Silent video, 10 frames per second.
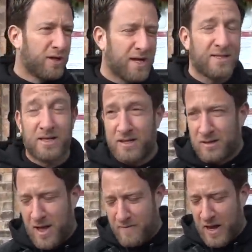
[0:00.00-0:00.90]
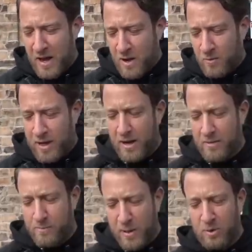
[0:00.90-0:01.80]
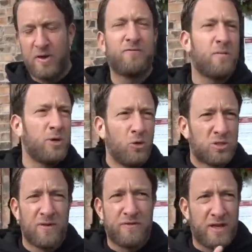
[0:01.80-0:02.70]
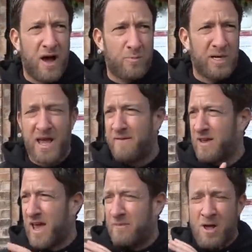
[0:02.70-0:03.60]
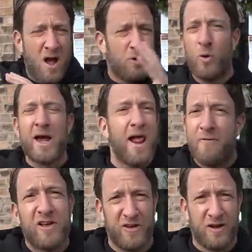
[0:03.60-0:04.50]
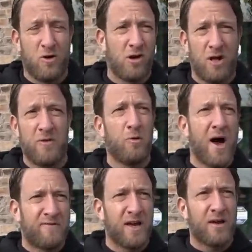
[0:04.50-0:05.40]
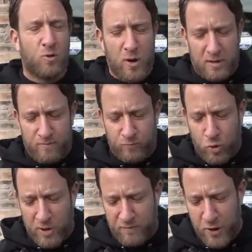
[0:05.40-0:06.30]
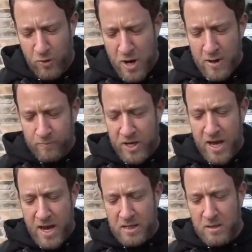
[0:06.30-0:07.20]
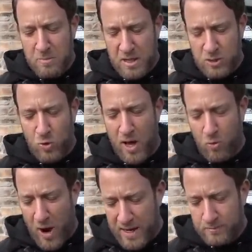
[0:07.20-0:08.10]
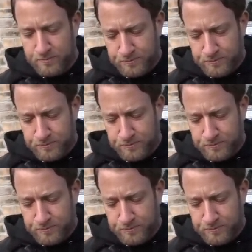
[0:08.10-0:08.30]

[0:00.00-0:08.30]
The guy's like, you'll love it. We got people in from Houston for the Army-Navy game. We got everything going on there. We'll have to get a quick, quick view. He handed me this while I wait.